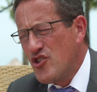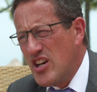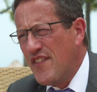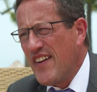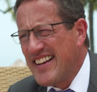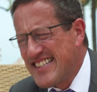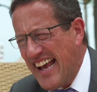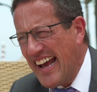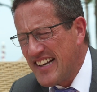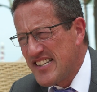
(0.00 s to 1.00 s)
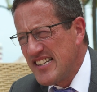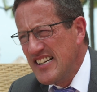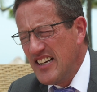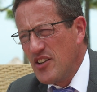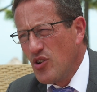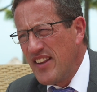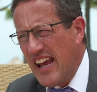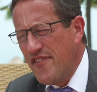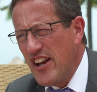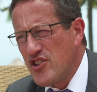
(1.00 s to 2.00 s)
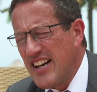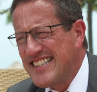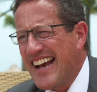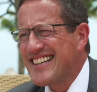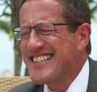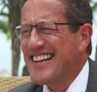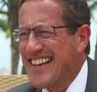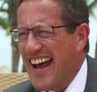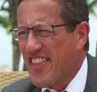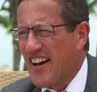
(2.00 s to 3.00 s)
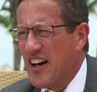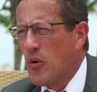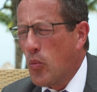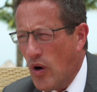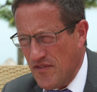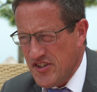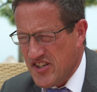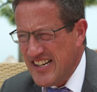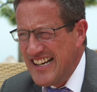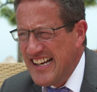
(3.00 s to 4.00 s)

chief execs and all the aviation execs together at once.